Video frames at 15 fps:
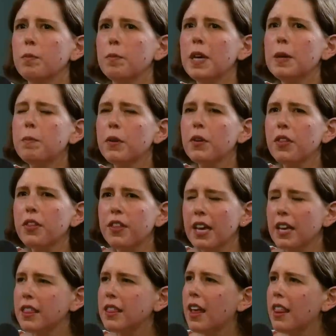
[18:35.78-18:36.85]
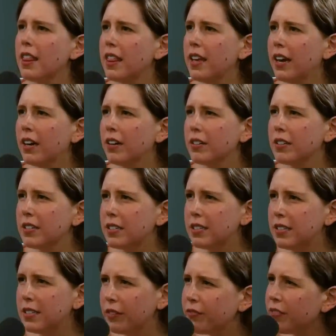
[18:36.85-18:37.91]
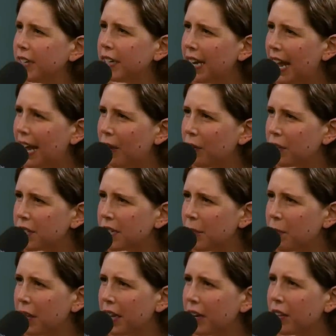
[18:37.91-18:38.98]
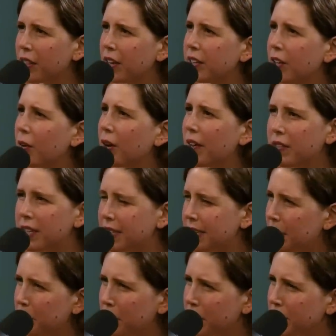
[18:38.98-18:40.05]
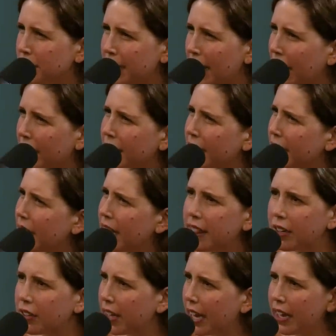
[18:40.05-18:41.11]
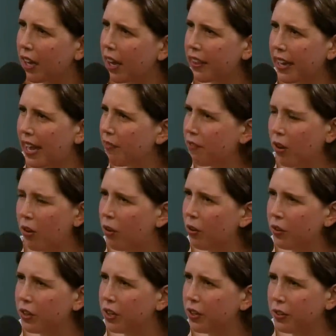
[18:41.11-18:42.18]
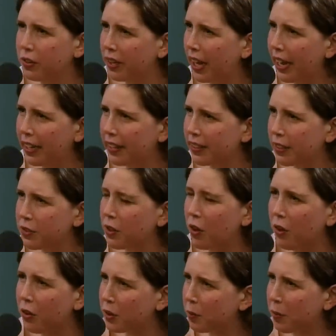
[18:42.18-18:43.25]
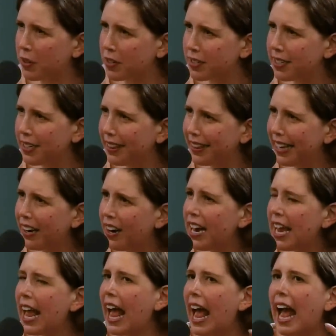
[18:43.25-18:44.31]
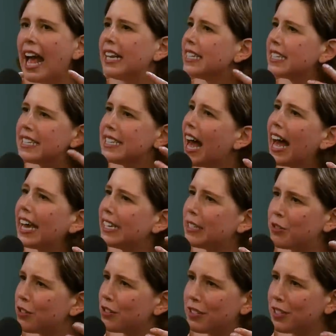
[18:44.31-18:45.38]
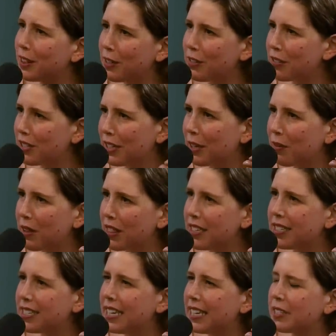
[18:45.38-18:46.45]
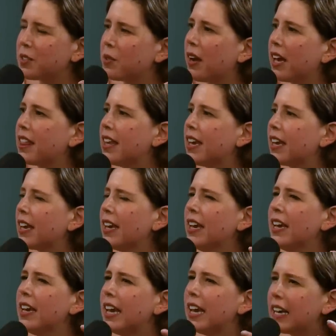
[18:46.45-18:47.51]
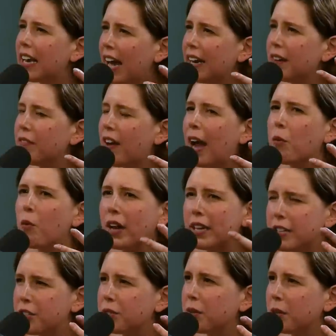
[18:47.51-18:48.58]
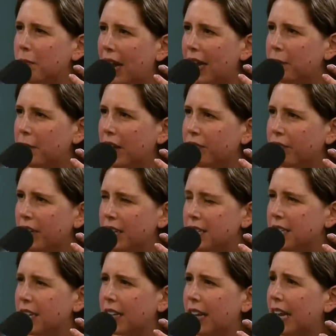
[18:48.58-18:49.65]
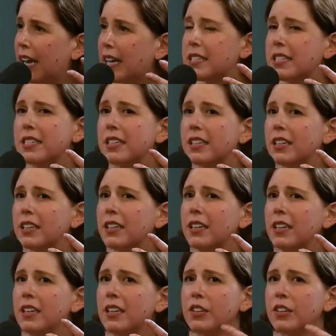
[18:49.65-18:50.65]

people think that they're different now or something, mm. they don't have mm. the same personality, right. and they're like they have a whole new like right. there's a whole new person in there, and it's not. It's just that they're dealing with this thing. So I think it kind of I wanted to remind my friends that like I still